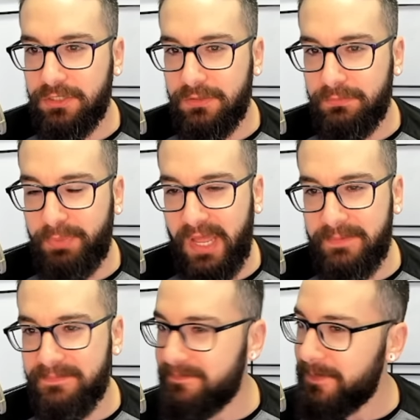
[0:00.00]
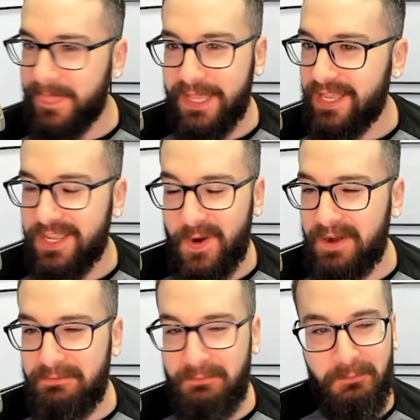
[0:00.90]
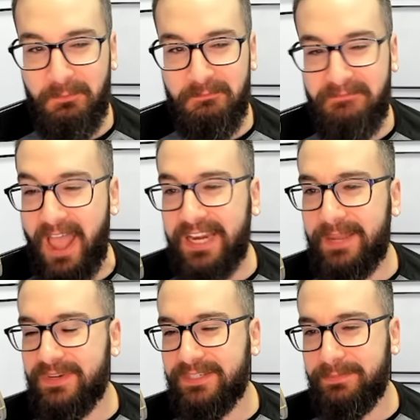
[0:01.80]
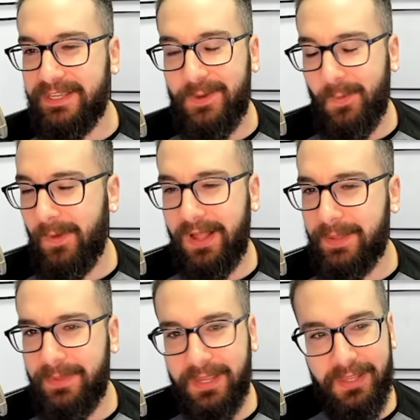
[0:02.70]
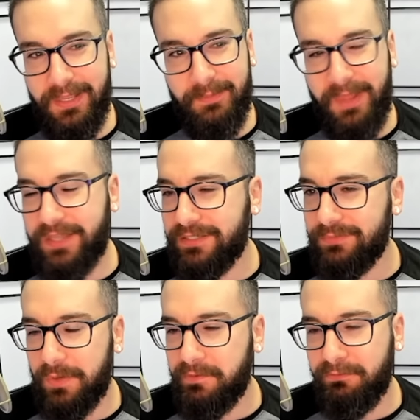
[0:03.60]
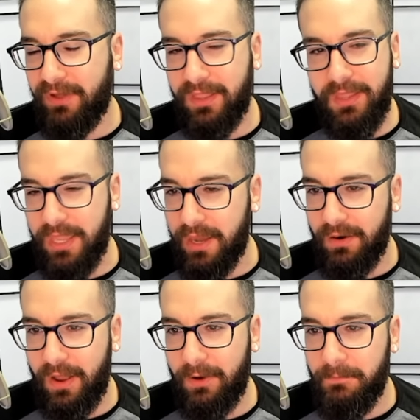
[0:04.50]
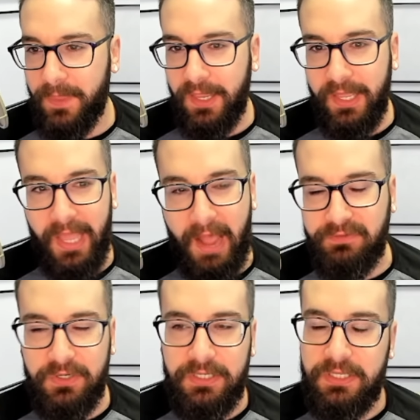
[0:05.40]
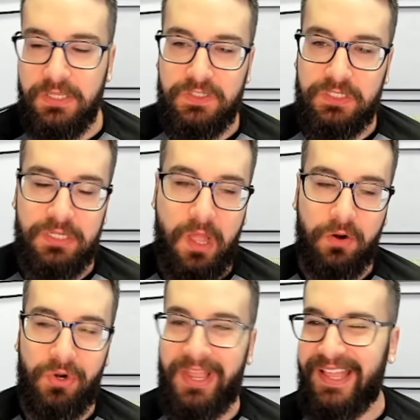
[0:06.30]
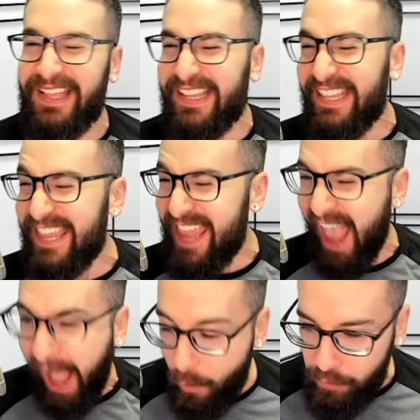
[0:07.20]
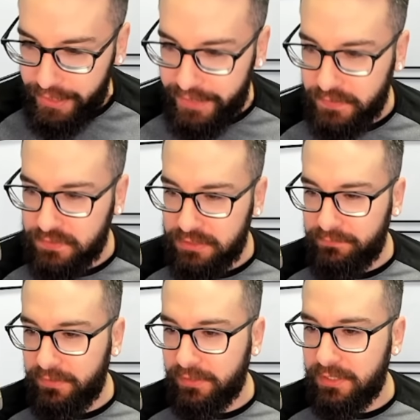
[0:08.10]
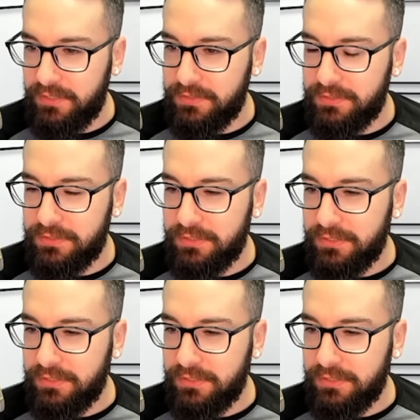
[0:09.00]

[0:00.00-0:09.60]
But you're inviting him to speak, welcoming him like some sort of a fucking hero after he has slaughtered countless civilians.